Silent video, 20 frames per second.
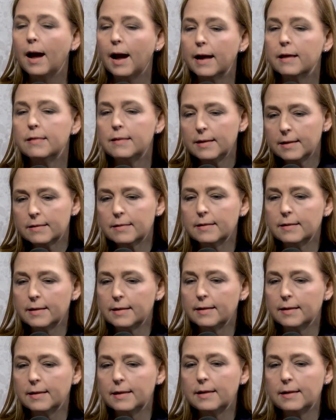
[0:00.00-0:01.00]
I think that
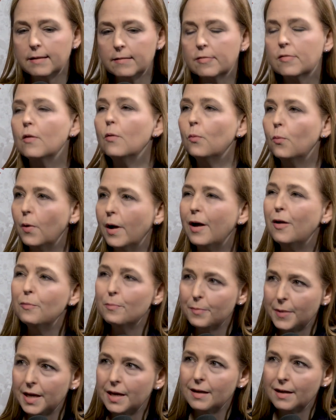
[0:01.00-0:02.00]
he's a well
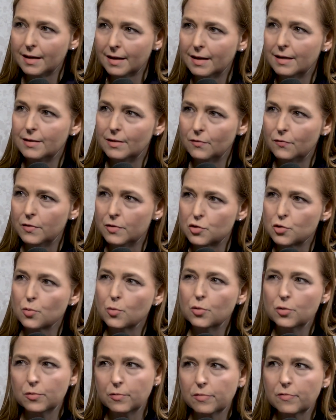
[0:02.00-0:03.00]
meaning
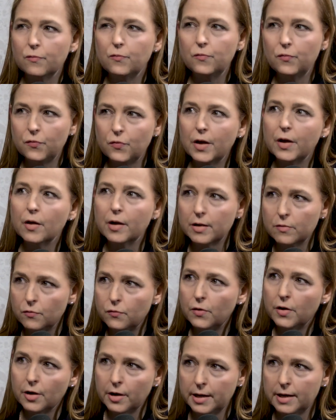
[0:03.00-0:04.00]
individual who's very,
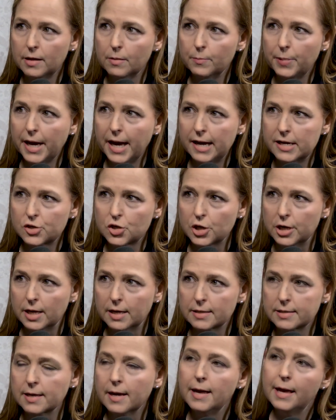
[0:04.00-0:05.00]
very
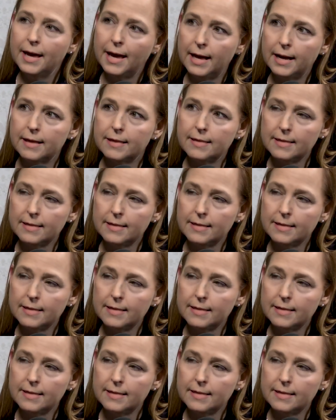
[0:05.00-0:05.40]
compassionate. And I